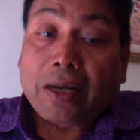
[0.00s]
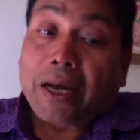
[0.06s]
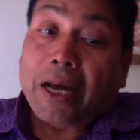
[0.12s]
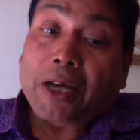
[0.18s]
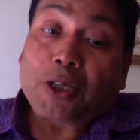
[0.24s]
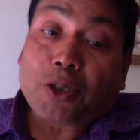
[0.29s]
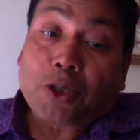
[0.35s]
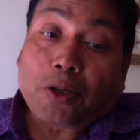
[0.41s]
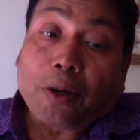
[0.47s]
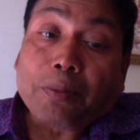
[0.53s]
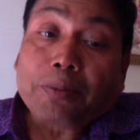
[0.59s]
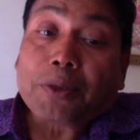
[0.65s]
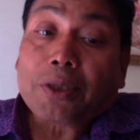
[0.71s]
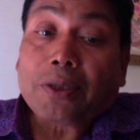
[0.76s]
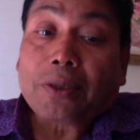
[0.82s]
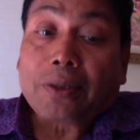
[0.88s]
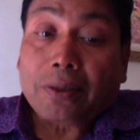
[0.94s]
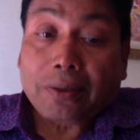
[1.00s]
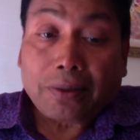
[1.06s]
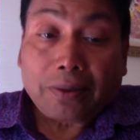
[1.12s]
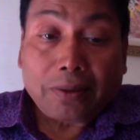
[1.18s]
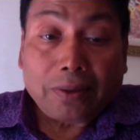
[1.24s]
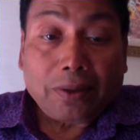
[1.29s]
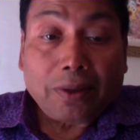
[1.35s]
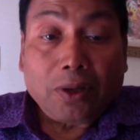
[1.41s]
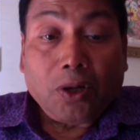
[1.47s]
customs,
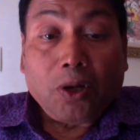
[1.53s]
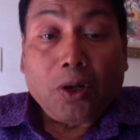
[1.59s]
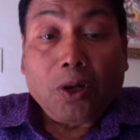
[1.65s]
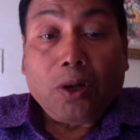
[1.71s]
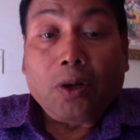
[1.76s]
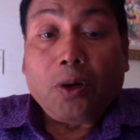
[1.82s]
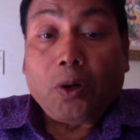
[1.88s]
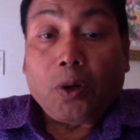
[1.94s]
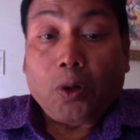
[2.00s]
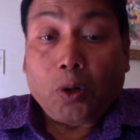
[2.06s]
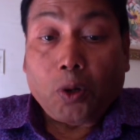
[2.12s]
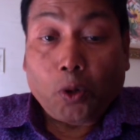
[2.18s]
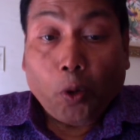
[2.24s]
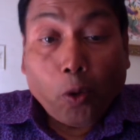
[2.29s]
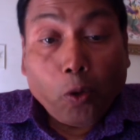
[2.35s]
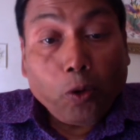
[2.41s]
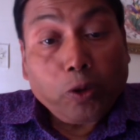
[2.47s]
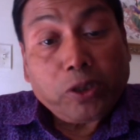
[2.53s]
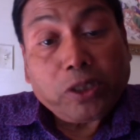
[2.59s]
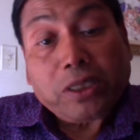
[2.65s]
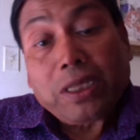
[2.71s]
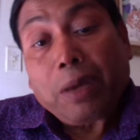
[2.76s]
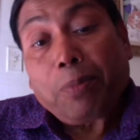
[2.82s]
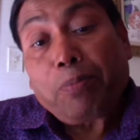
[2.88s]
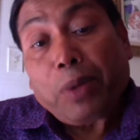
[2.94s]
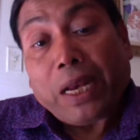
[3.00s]
roles
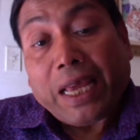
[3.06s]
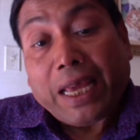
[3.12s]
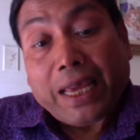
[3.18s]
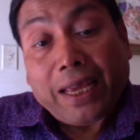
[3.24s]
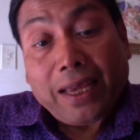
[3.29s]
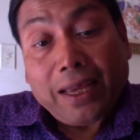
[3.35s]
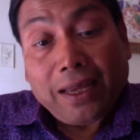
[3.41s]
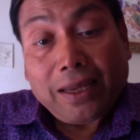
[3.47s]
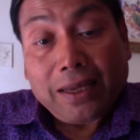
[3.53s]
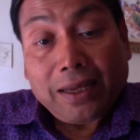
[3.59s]
they play,